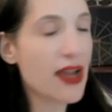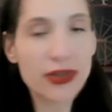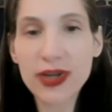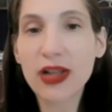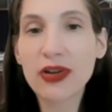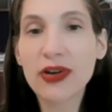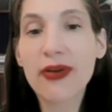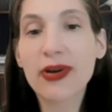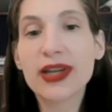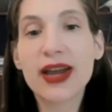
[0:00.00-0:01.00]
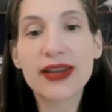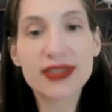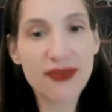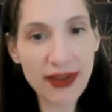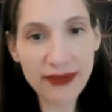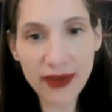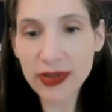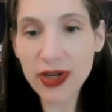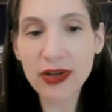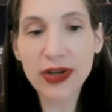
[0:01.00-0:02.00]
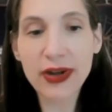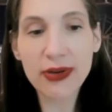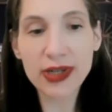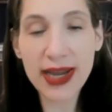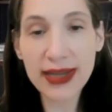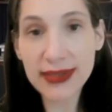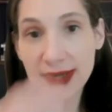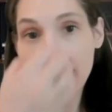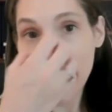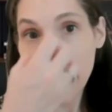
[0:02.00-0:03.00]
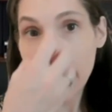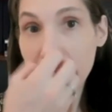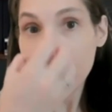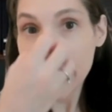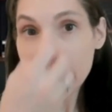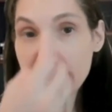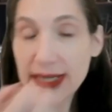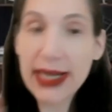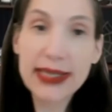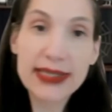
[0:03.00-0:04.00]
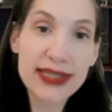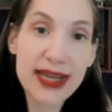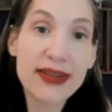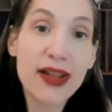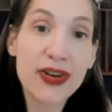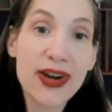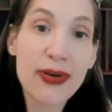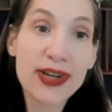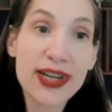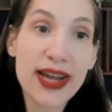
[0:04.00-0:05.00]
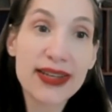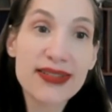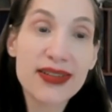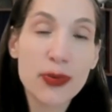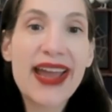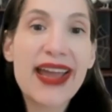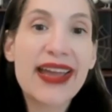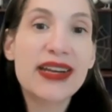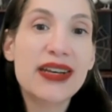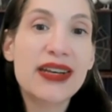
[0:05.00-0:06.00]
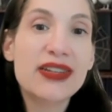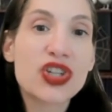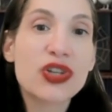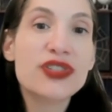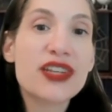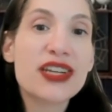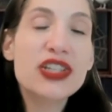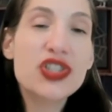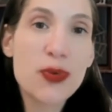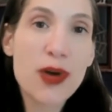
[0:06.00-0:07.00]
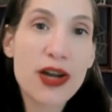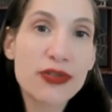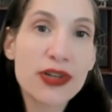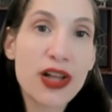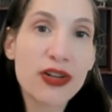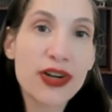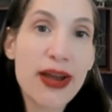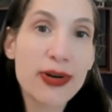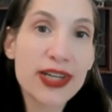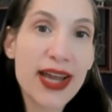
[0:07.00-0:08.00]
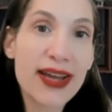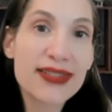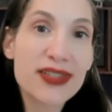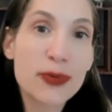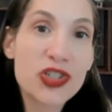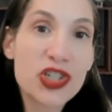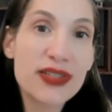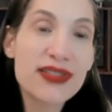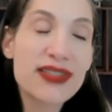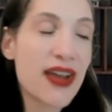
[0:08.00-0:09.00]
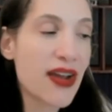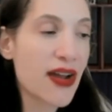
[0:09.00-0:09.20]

$100 an hour task, $500 an hour task. This takes a $10 an hour task and turns it into a $100 an hour task, which is